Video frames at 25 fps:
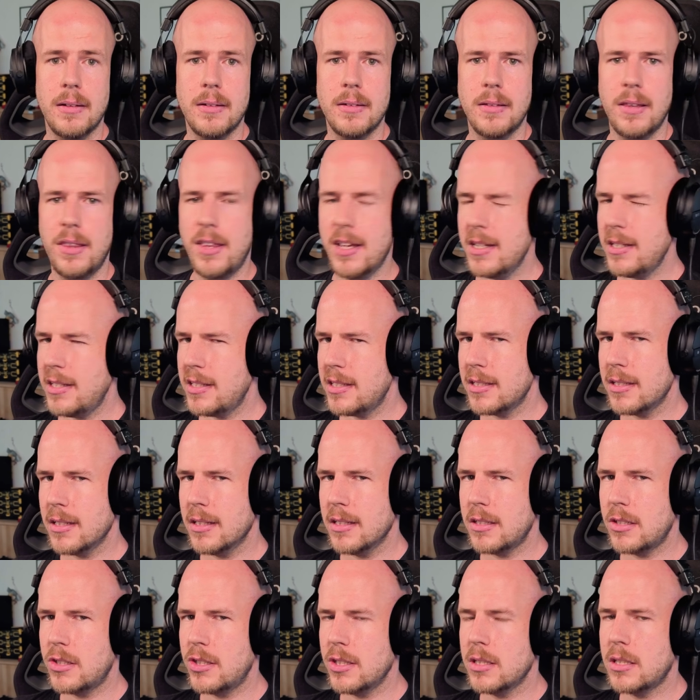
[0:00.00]
This
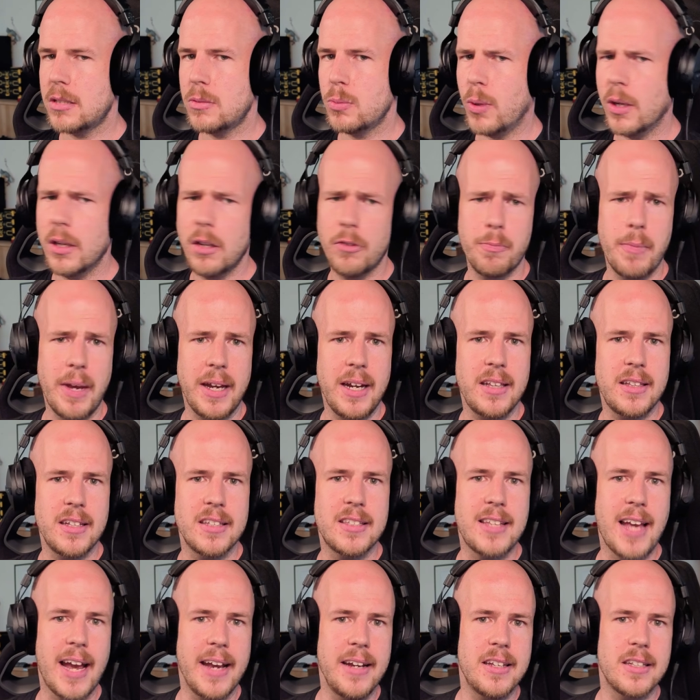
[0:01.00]
is just one of many
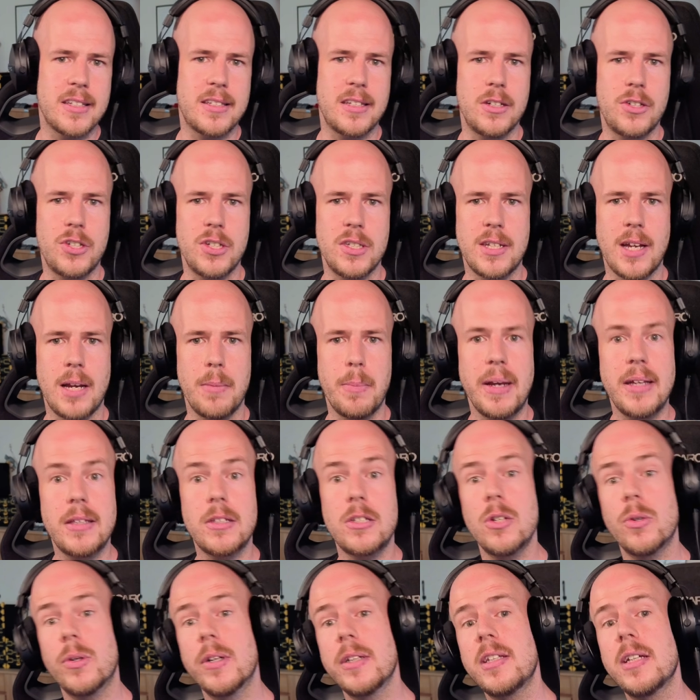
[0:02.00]
design decisions I made
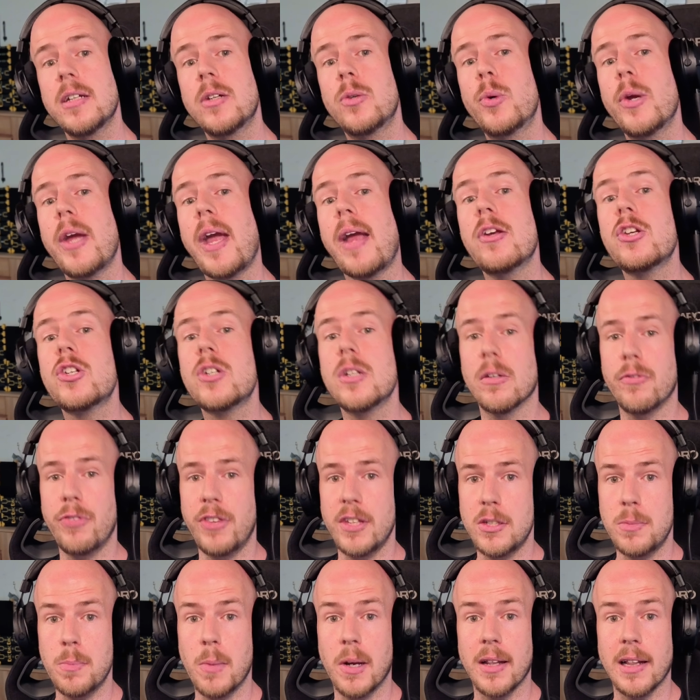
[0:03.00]
during the creation of
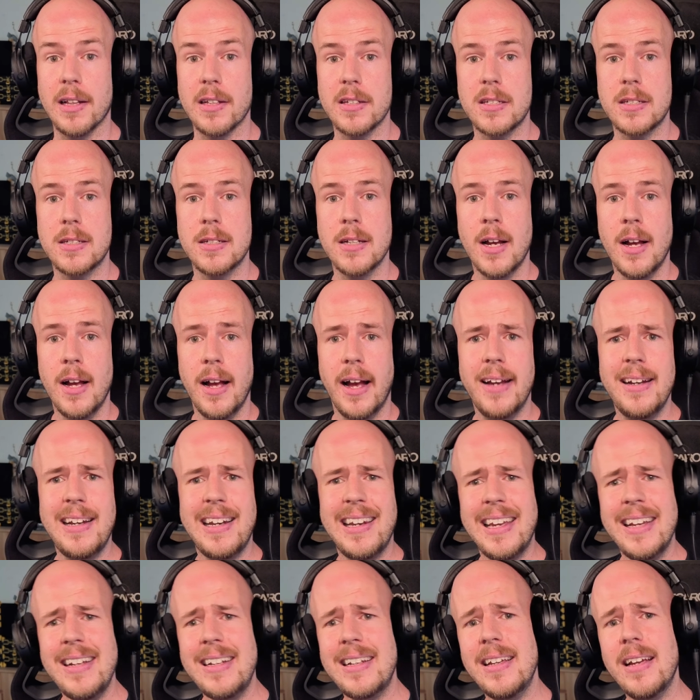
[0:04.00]
these models. And
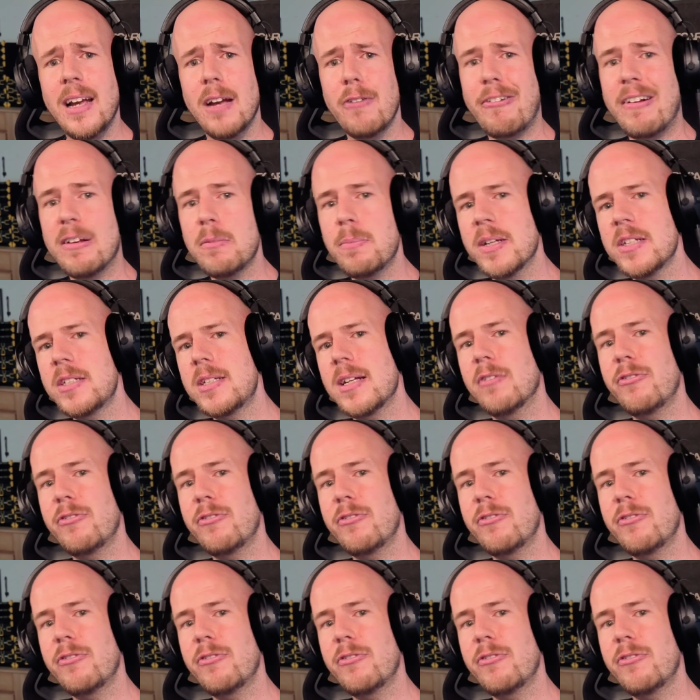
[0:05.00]
lately I found myself